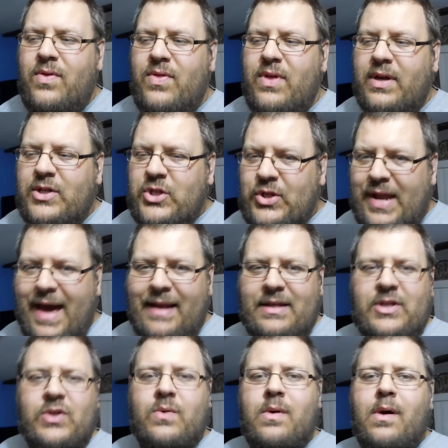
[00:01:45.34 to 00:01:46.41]
the
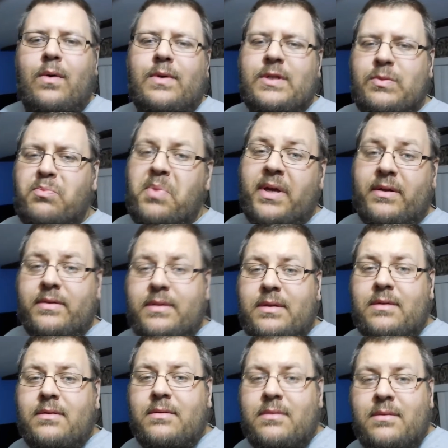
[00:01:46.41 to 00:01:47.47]
status quo is built.
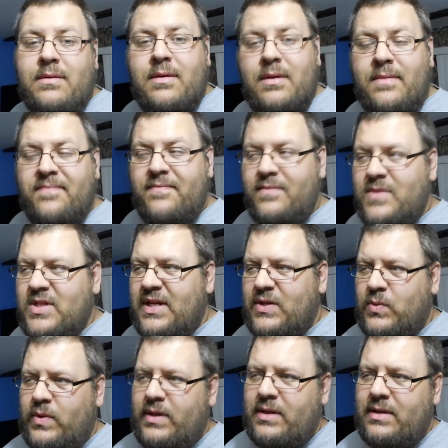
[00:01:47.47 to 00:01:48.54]
So
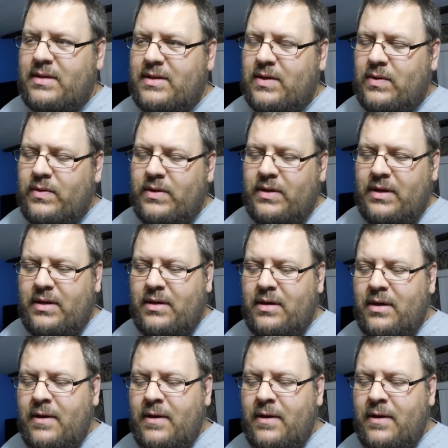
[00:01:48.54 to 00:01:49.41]
that's where the, so the